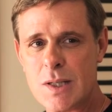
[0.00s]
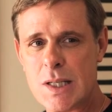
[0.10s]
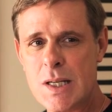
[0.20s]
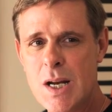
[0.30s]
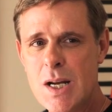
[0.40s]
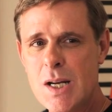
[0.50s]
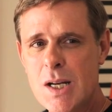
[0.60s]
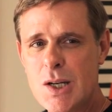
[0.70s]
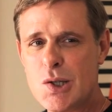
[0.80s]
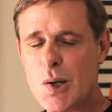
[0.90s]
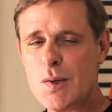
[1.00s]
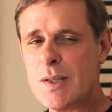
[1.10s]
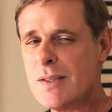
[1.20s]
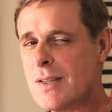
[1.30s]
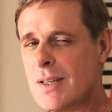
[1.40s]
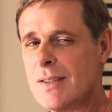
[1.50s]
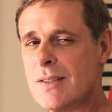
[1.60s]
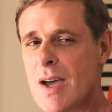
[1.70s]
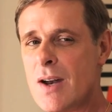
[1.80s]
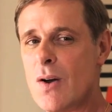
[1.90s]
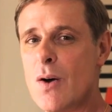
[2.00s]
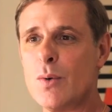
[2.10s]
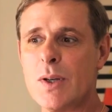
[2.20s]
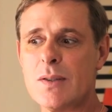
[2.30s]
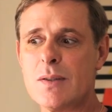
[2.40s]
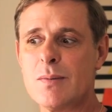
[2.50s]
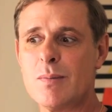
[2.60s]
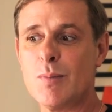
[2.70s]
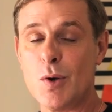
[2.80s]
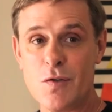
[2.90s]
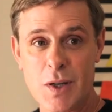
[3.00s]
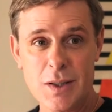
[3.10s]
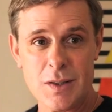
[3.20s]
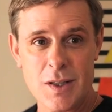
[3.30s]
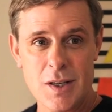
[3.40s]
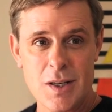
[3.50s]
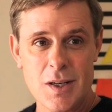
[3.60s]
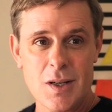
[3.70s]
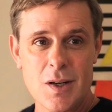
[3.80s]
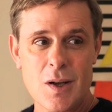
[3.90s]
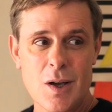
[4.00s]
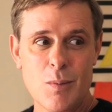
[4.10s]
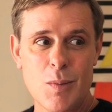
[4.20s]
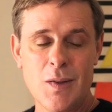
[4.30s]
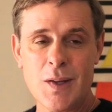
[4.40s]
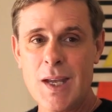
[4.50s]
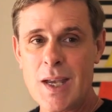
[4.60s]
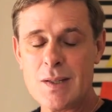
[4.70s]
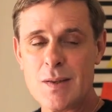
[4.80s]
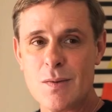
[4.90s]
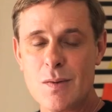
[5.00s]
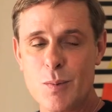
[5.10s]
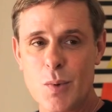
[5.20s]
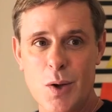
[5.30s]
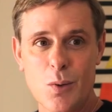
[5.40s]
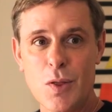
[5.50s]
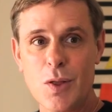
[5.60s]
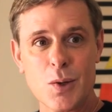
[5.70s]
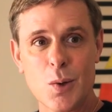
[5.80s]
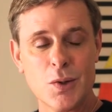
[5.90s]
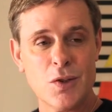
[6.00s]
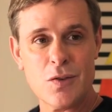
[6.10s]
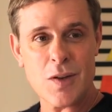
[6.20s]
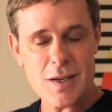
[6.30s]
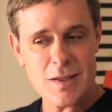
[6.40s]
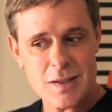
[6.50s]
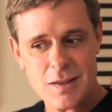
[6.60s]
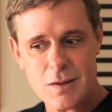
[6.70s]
and he shows us that it's not always perfect. In the case of the boy with the golden face,